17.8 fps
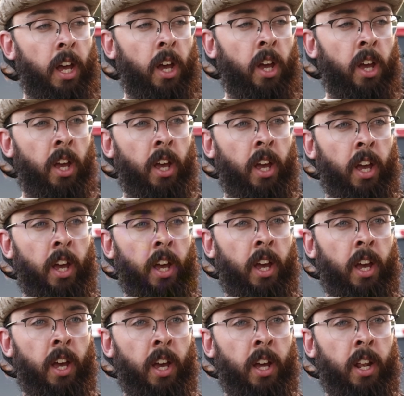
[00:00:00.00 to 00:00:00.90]

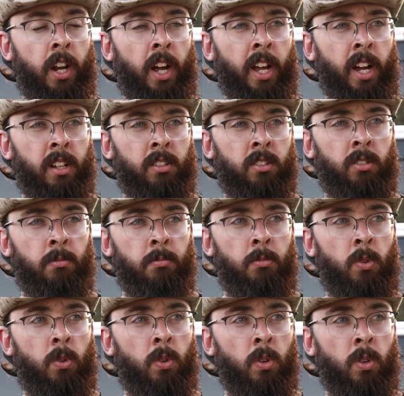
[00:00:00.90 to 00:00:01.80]
And I got some
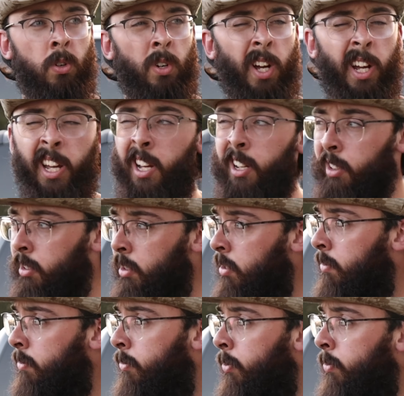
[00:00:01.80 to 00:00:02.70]
more, I got
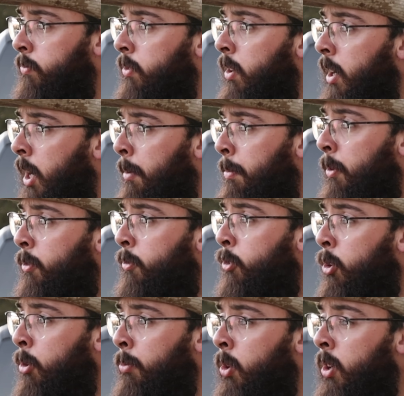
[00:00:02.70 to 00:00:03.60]
a couple
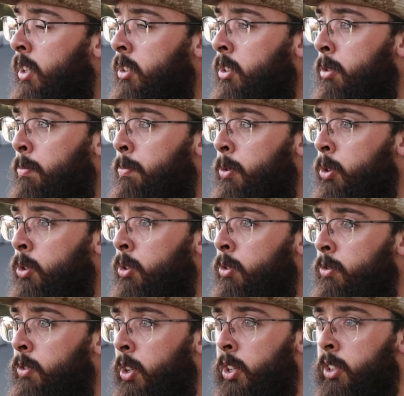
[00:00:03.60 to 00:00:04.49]
Form 1s
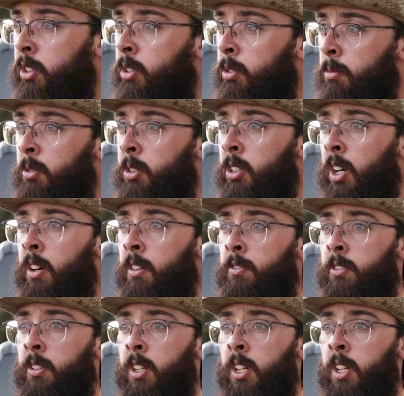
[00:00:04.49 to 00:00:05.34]
approved on some stuff.